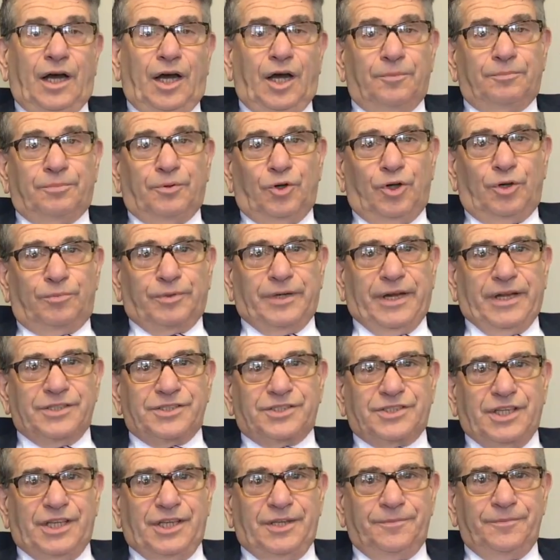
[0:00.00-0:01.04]
I'm Paul
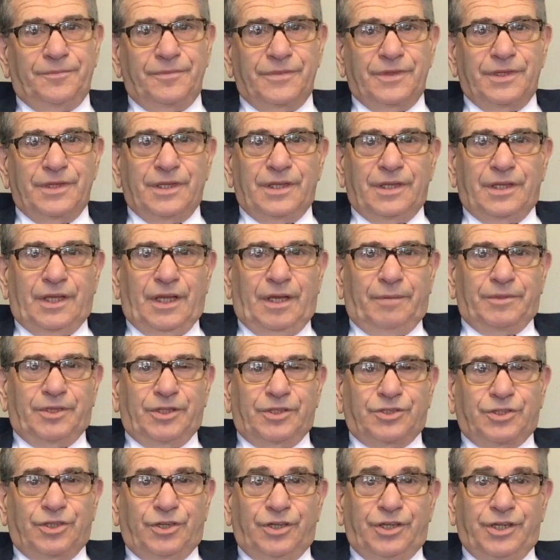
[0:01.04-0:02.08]
Brownstein. I'm an
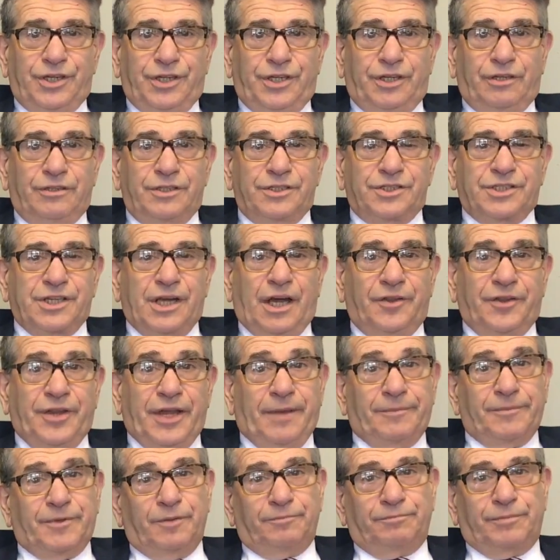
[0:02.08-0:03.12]
attorney here in
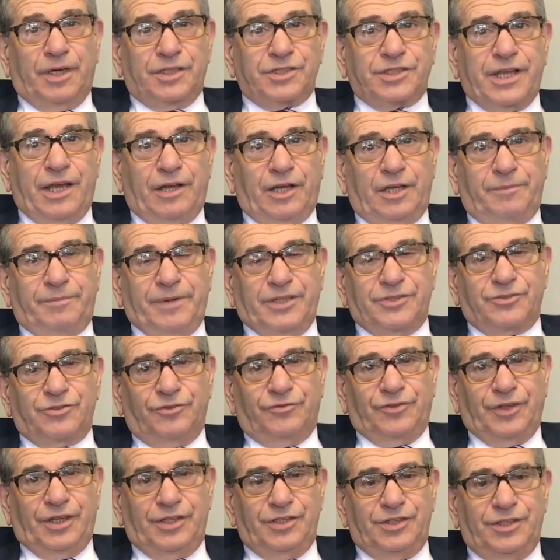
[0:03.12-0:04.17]
Southampton, Bucks County,
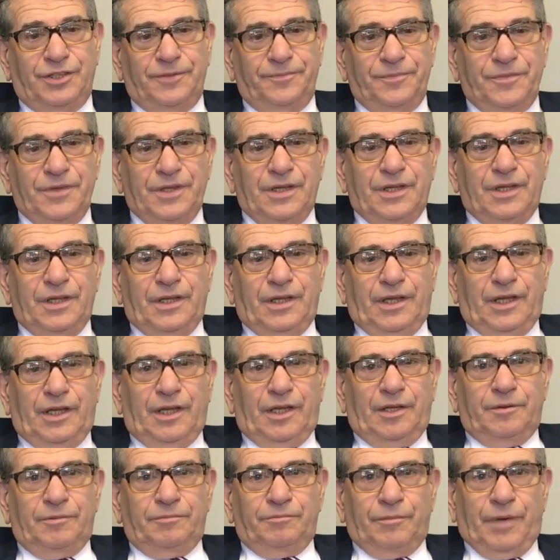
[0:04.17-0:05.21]
Pennsylvania,
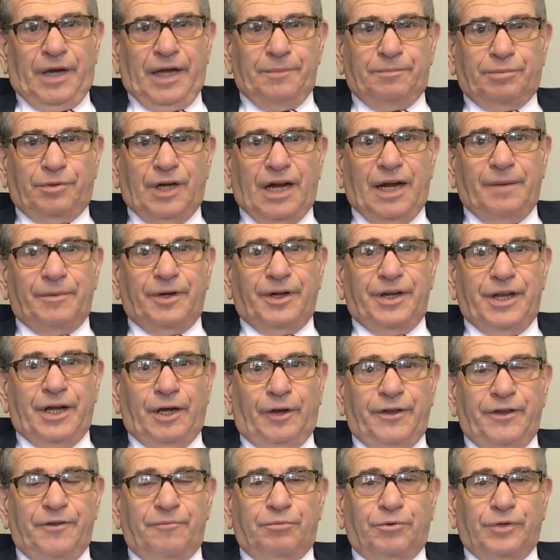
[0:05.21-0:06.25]
and my primary
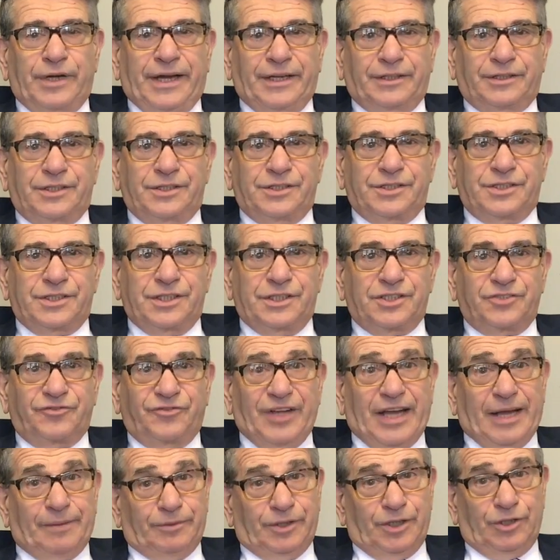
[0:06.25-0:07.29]
area of practice is
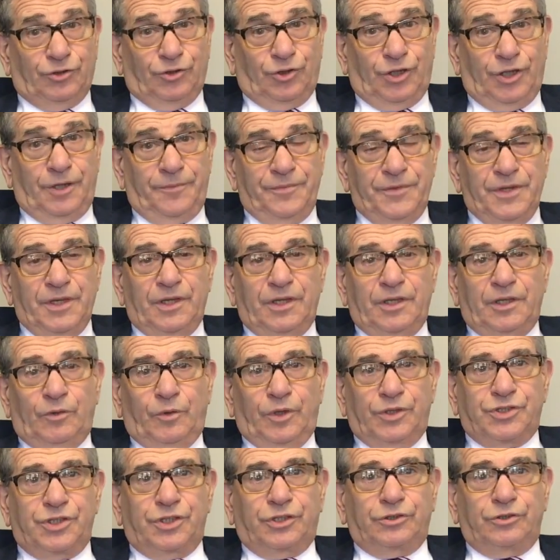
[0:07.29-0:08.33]
family law,
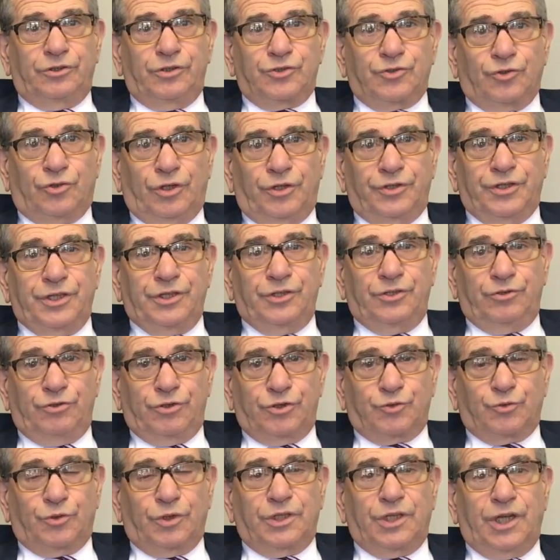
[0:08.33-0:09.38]
which includes all the
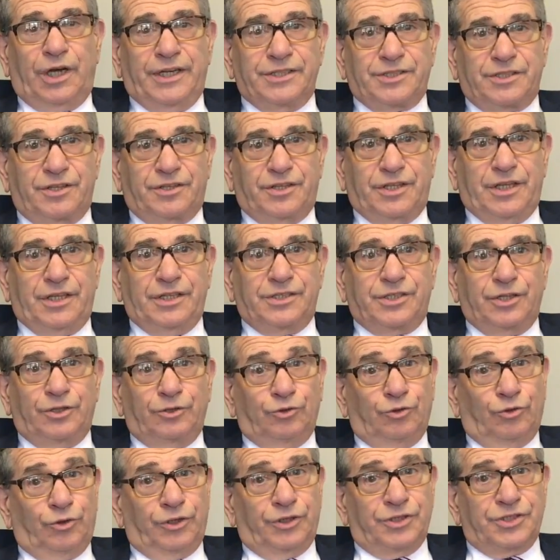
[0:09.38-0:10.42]
usual kinds of things that
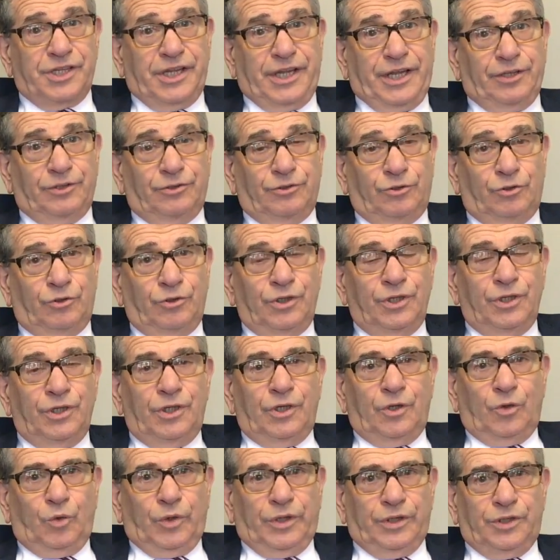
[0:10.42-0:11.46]
lawyers handle
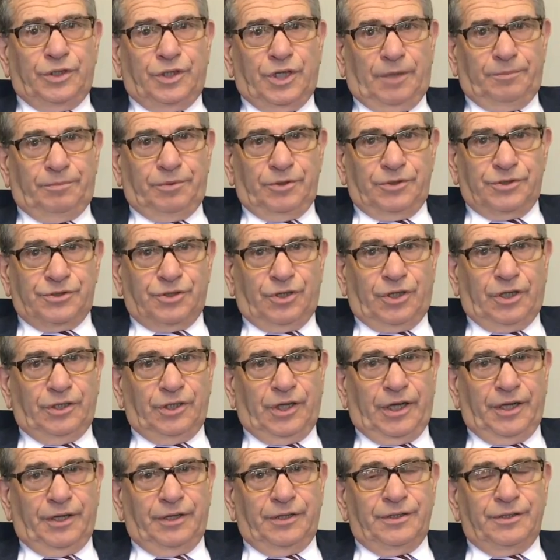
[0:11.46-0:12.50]
when couples are
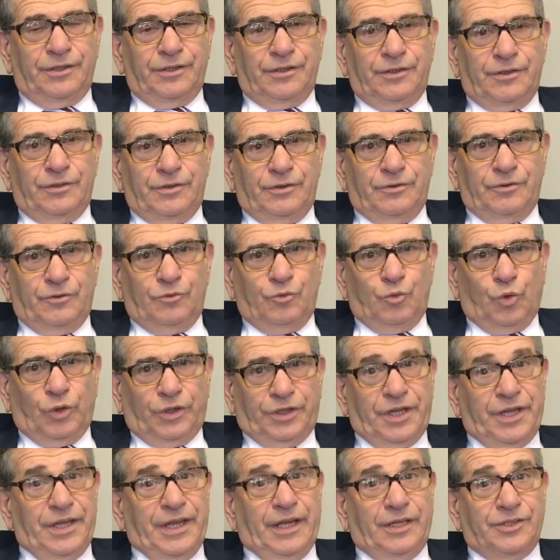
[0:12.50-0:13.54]
not
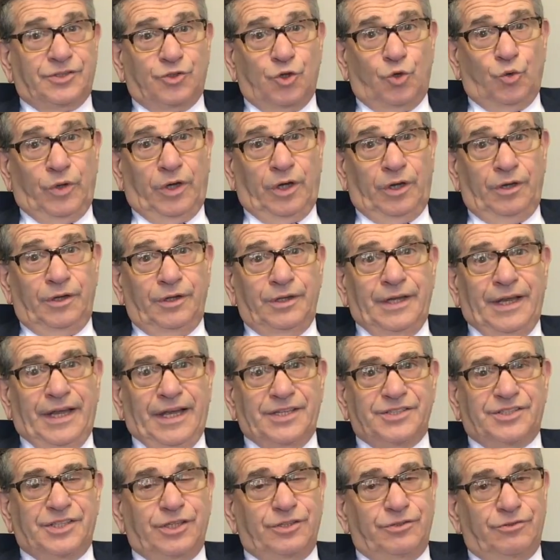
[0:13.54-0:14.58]
working out so well
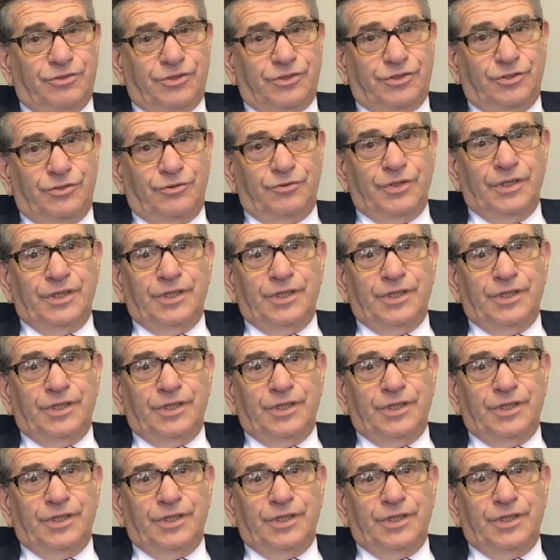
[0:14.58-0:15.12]
as they used to.